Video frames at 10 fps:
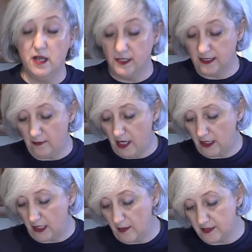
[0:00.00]

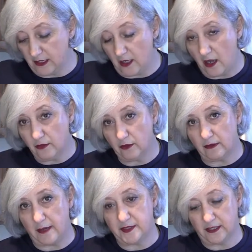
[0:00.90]
Somebody comes along,
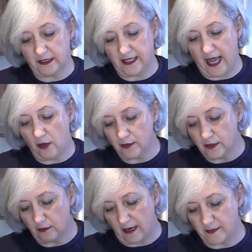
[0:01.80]
grabs the towel,
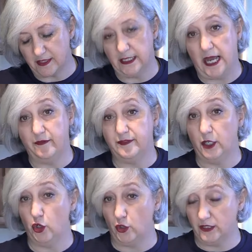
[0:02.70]
grabs the knife, they
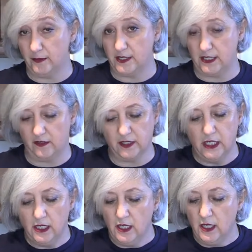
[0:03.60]
hurt themselves.
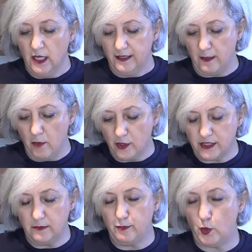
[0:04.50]
The
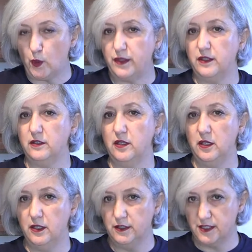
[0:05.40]
most important
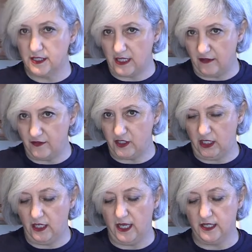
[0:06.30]

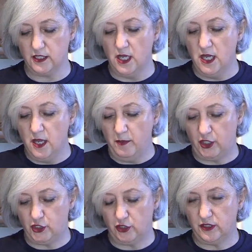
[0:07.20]
safety is
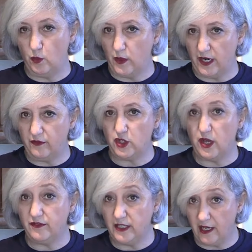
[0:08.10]
make sure that whenever you
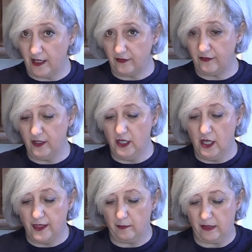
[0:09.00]
have a knife,
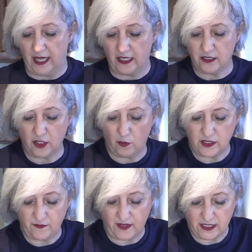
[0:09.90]
the blade is
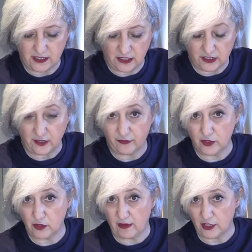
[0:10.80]
always facing a
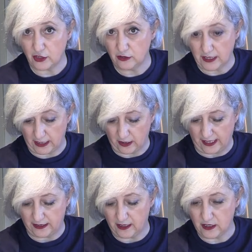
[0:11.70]
different direction,
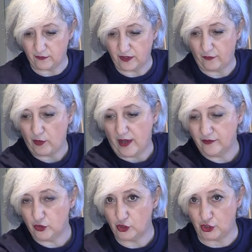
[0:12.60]
like this if you
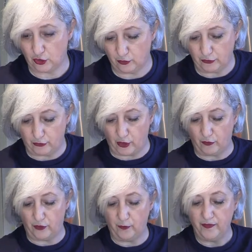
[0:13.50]
have little children in front
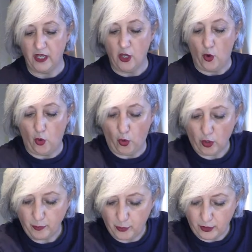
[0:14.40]
of you,
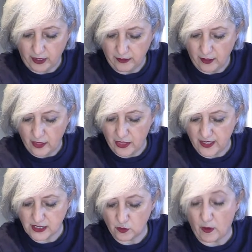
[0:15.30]
or put it
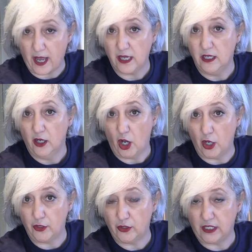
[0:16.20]
this way
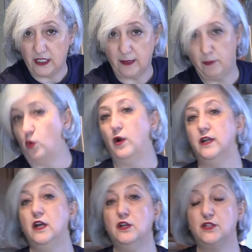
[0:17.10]
underneath the
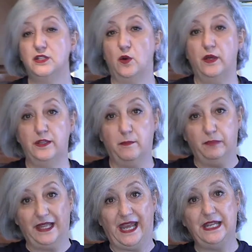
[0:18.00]
board so the
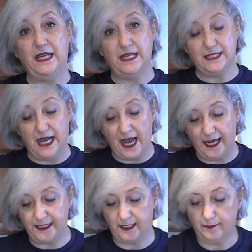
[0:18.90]
blade is
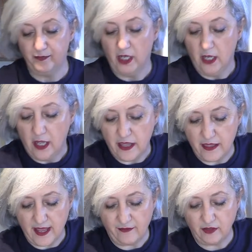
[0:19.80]
hiding.
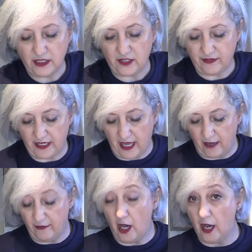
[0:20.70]
Never leave a
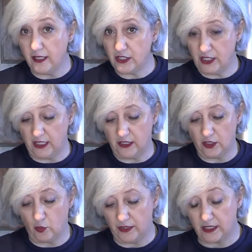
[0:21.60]
knife
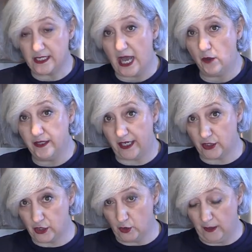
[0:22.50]
unattended with the towel
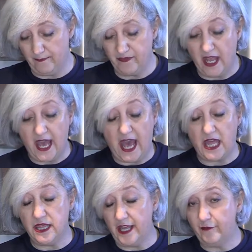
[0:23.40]
next to it,
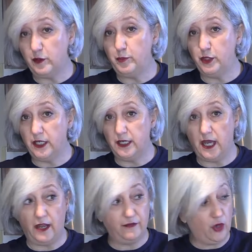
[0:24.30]
and never put a
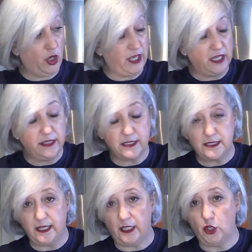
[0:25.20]
knife in the
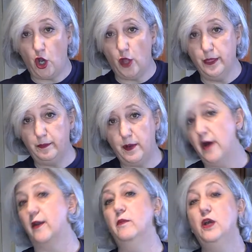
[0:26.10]
sink on the
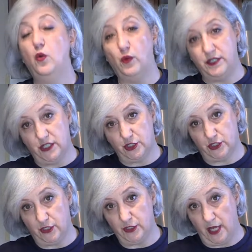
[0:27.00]
bottom with
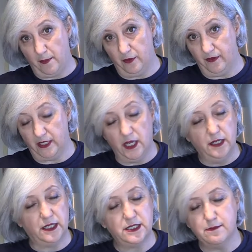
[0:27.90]
dishes on top of it.
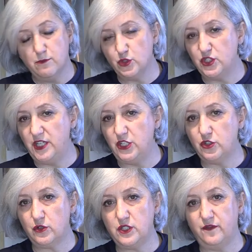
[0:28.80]
That's the most
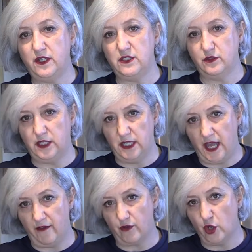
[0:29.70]
dangerous things you can
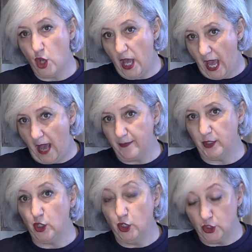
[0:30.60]
ever
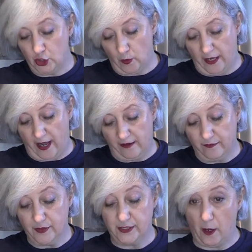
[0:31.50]
happen to a knife.
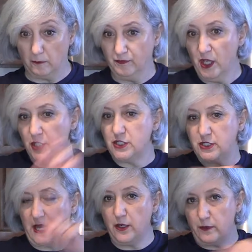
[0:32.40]
So just
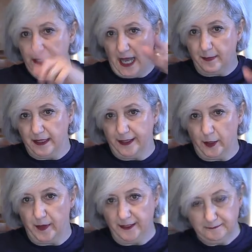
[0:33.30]
to kind of recap a
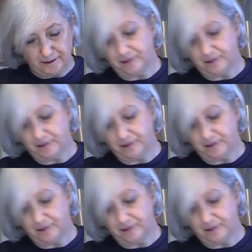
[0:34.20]
little bit,